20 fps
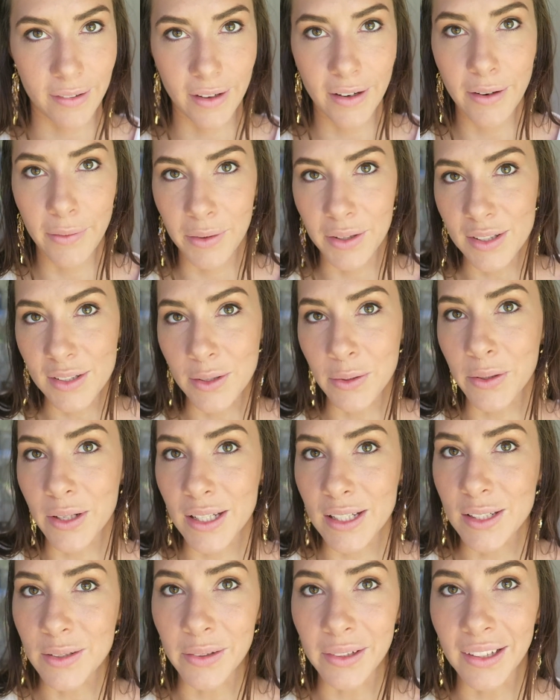I was
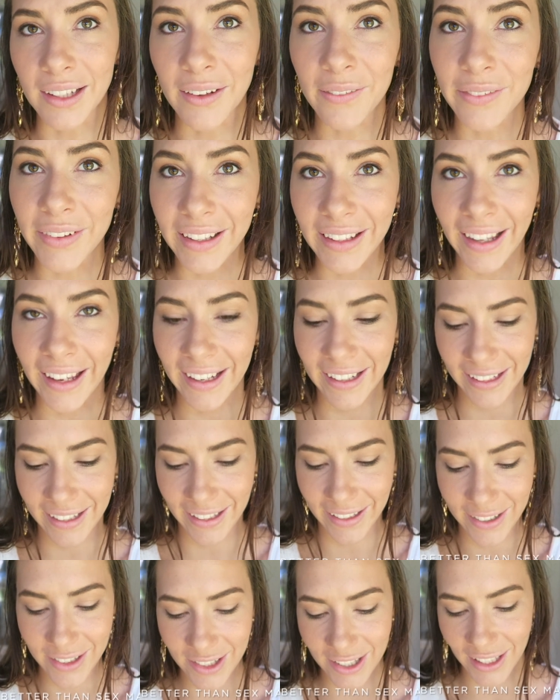talking to a lovely lady
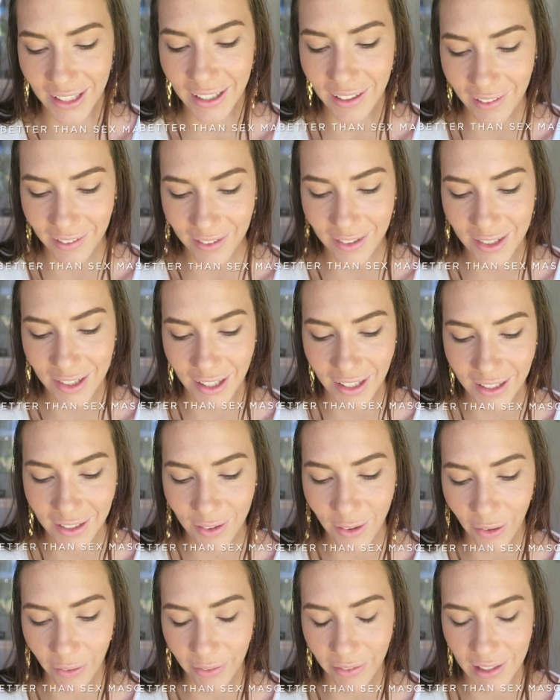and she'd
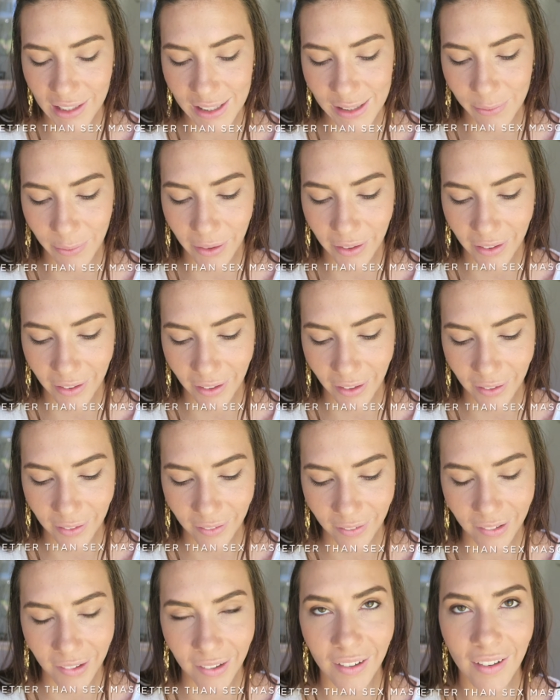gotten this one, and I
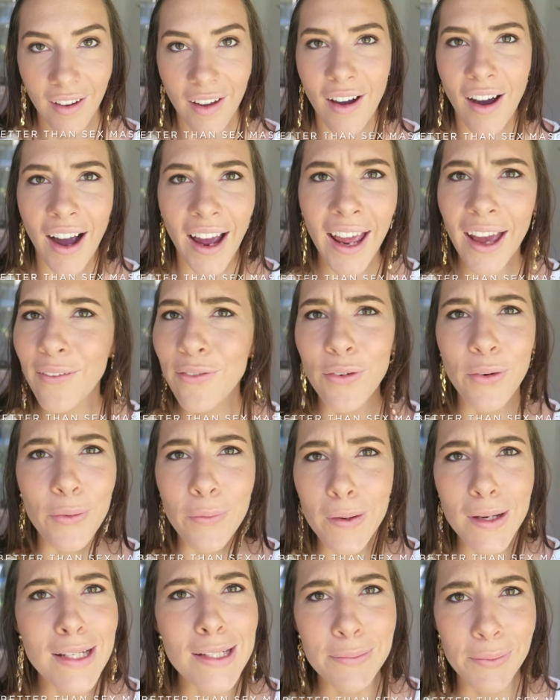thought, I have
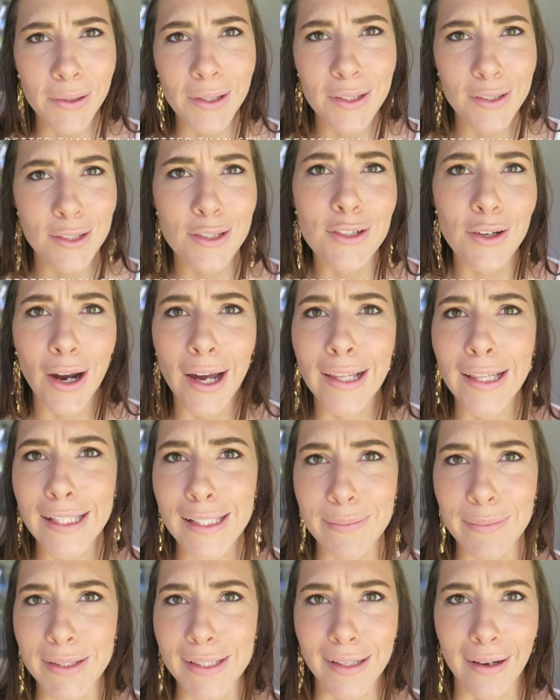always wanted to try this
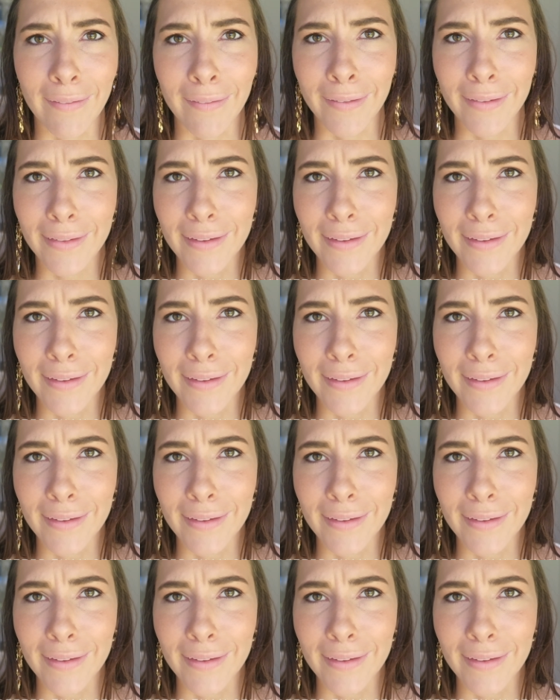mascara.